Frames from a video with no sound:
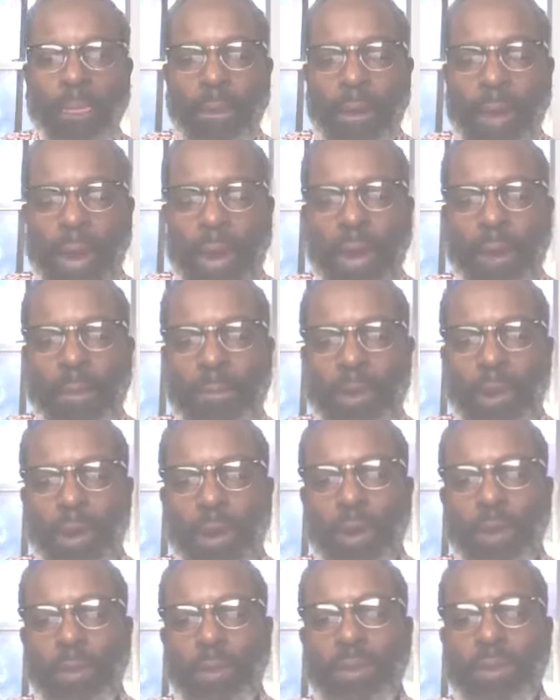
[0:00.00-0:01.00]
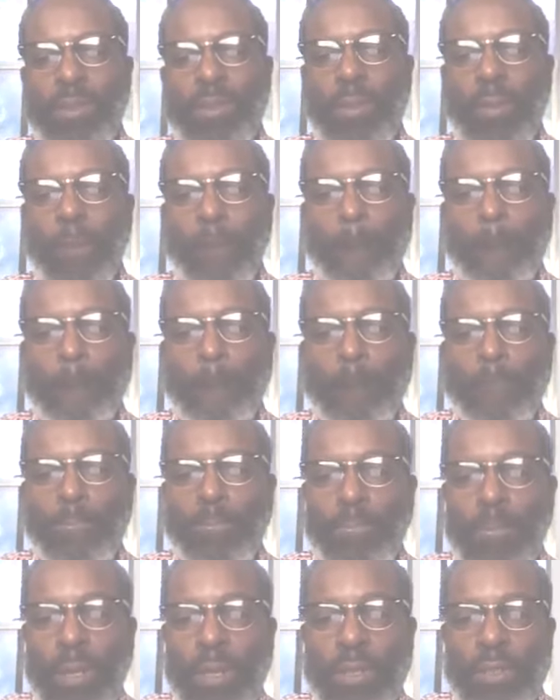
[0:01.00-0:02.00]
I am your host,
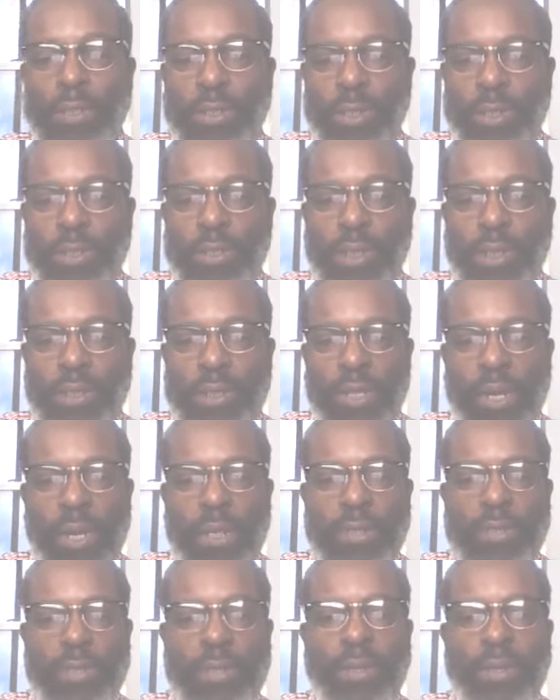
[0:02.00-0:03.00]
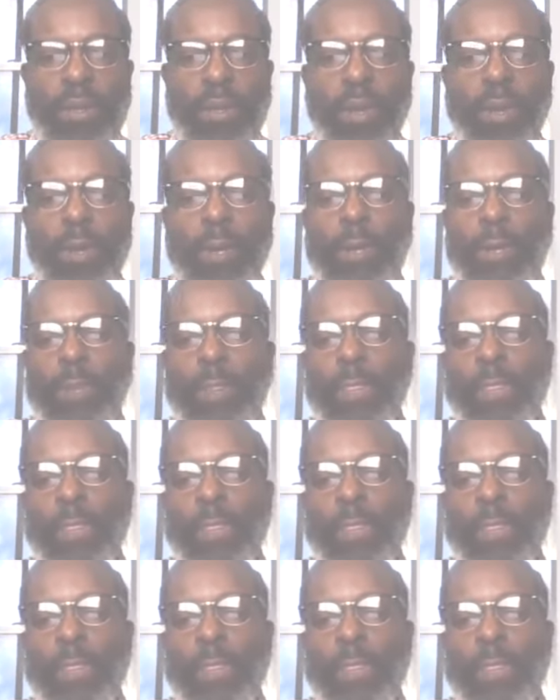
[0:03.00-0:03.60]
Minister JusAustin Lane.